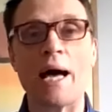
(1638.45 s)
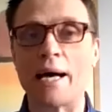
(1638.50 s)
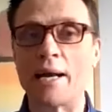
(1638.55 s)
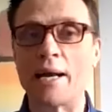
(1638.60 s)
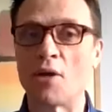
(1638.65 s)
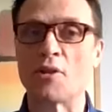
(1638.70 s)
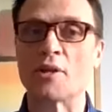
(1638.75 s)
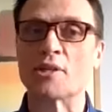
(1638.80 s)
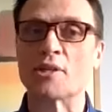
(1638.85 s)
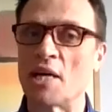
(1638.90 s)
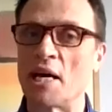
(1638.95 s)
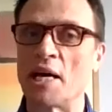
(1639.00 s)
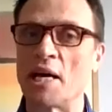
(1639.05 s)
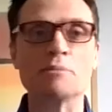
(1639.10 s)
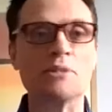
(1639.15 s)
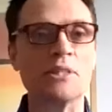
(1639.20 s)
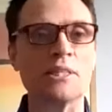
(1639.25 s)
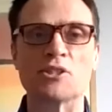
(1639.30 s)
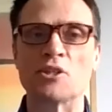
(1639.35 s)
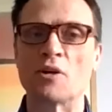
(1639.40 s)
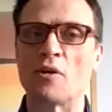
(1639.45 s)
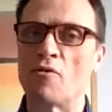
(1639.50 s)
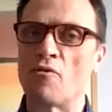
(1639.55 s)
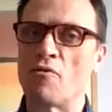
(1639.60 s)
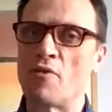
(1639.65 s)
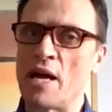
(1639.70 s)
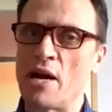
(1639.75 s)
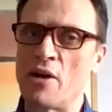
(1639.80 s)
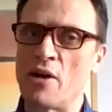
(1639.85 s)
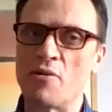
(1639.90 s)
And other times, it's a
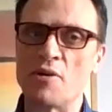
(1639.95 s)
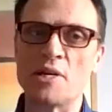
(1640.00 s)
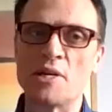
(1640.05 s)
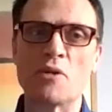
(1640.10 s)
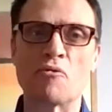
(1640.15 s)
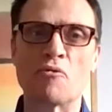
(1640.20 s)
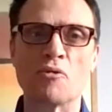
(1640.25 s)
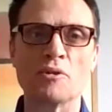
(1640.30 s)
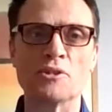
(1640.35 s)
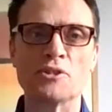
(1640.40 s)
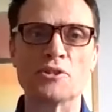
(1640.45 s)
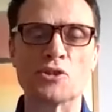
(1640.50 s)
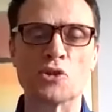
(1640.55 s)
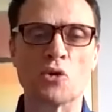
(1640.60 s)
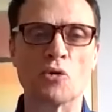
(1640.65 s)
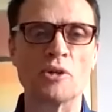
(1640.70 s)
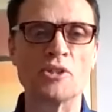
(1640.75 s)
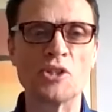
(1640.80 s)
very different story.